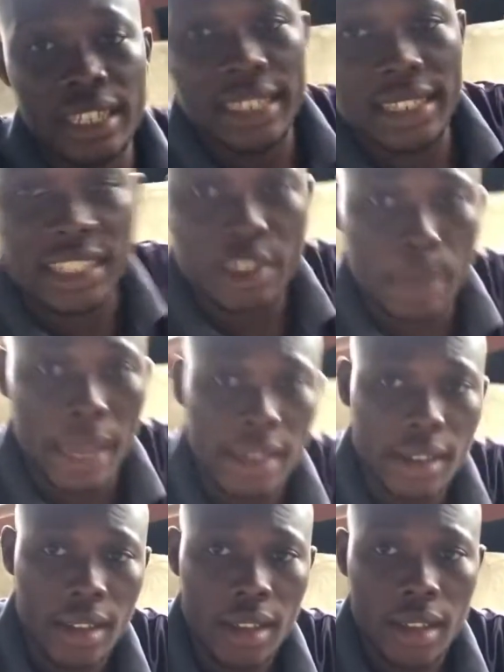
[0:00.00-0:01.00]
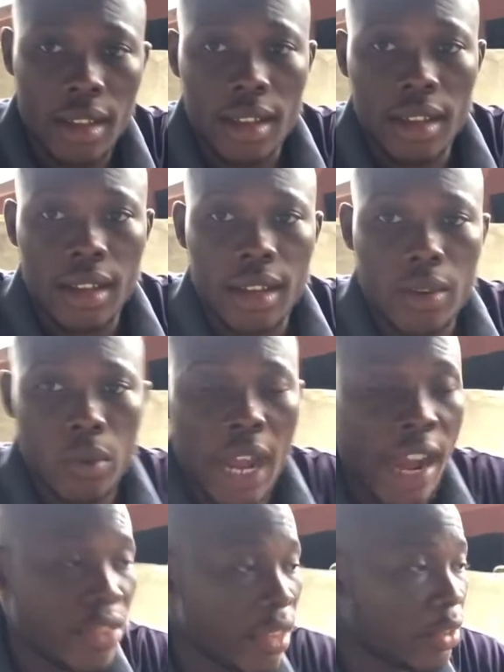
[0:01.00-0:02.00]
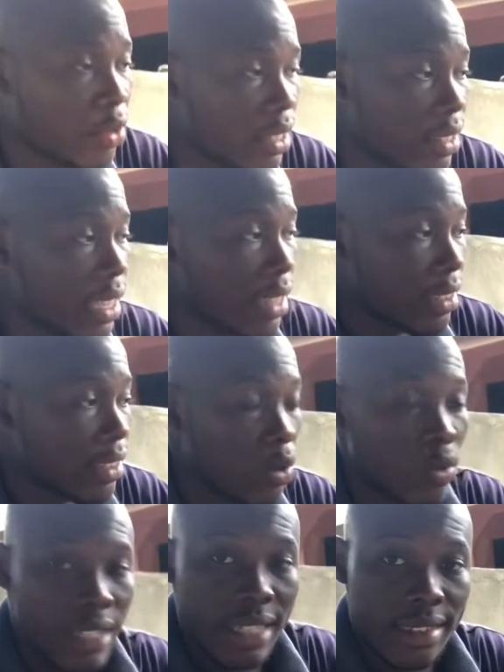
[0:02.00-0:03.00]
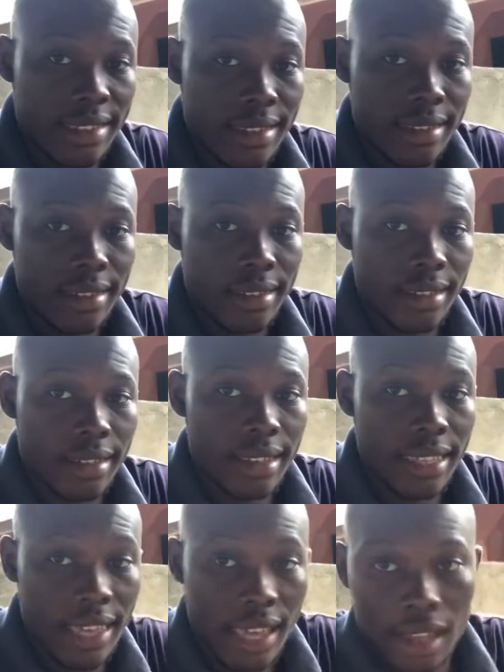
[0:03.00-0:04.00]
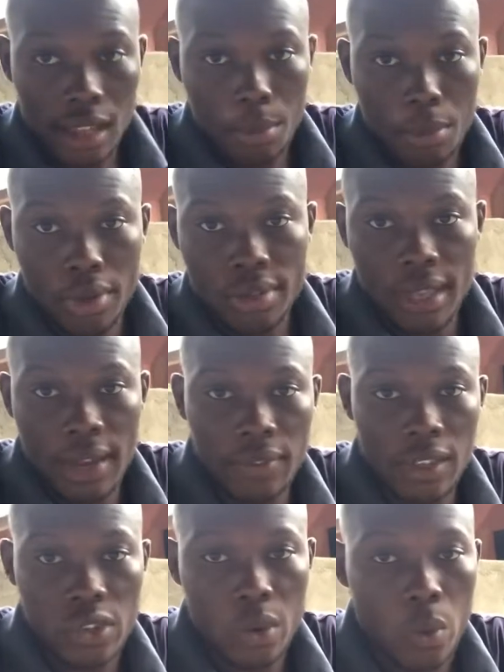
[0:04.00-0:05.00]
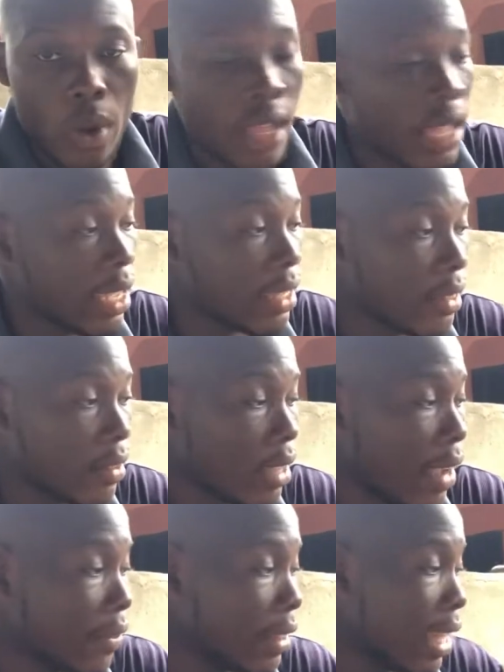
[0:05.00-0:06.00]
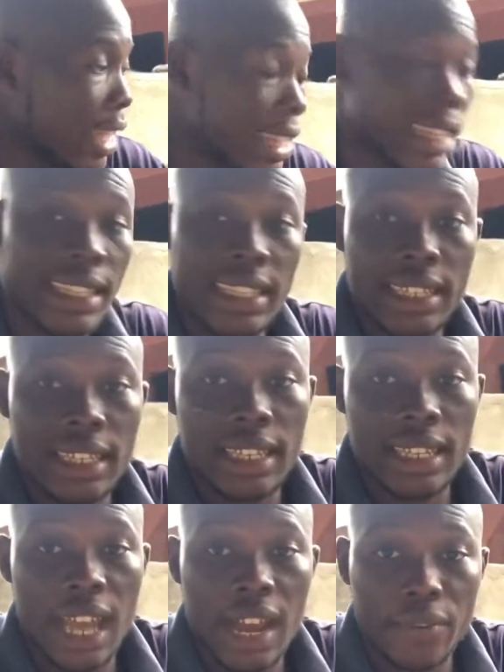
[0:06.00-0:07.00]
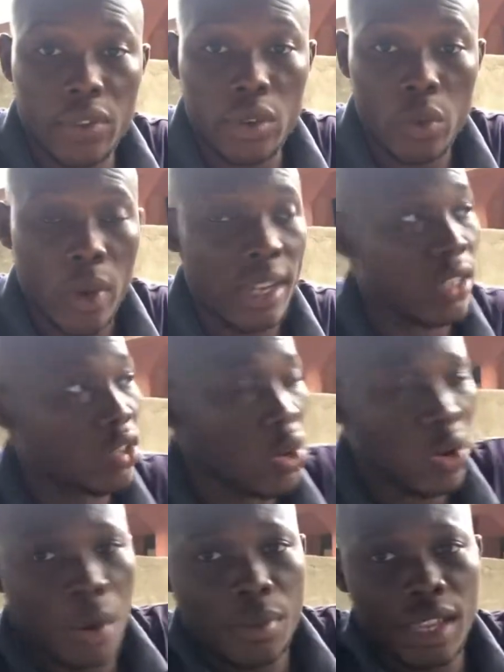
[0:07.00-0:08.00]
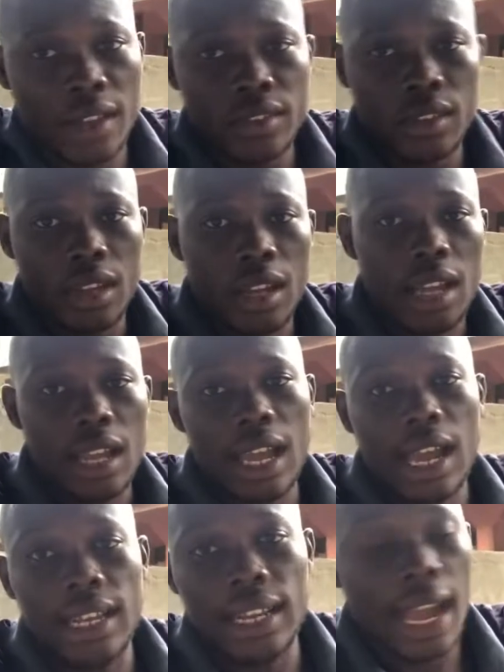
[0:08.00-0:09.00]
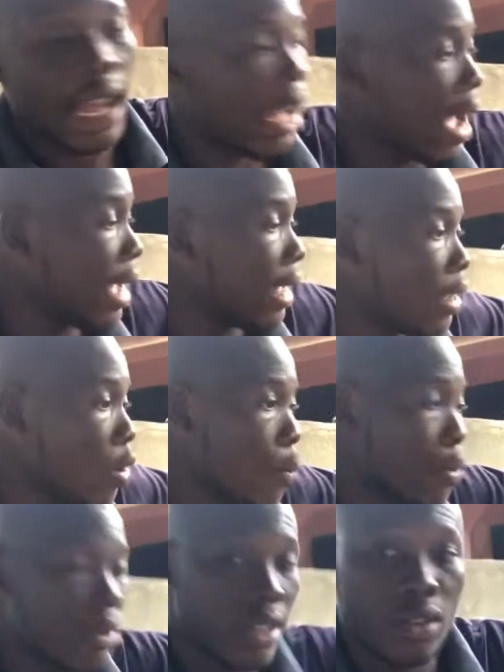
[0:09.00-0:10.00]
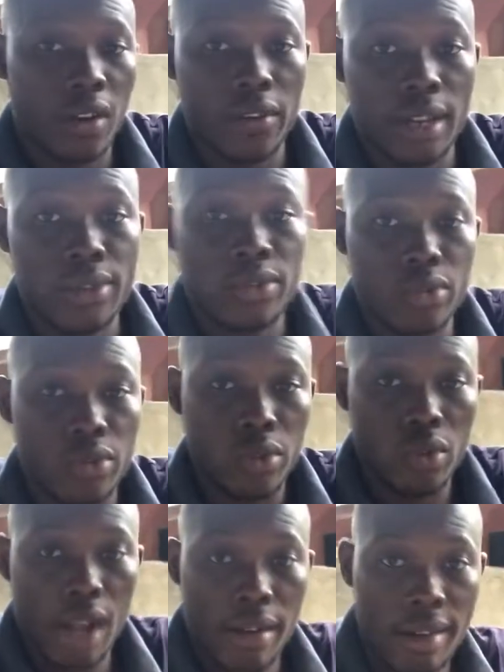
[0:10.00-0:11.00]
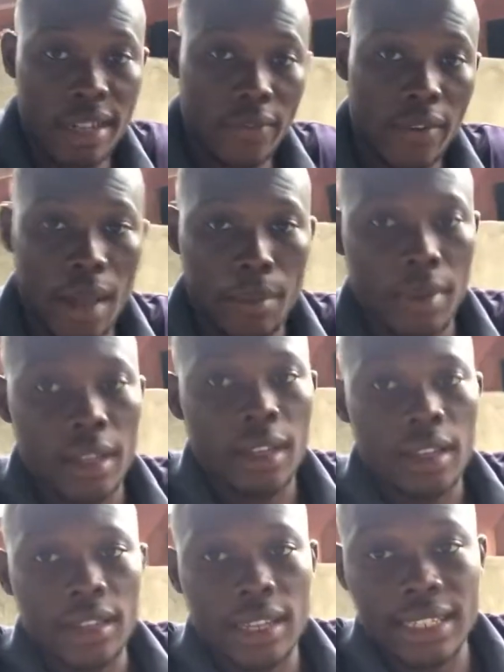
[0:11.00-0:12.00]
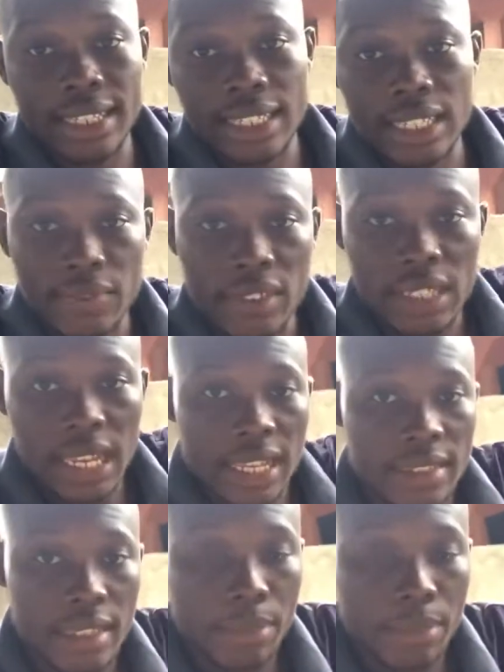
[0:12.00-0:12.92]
this pen. How I usually do it is that they'll eat here, but after like in the afternoon when the sun comes out, I open the door for them to go around the farm. Then in the evening I still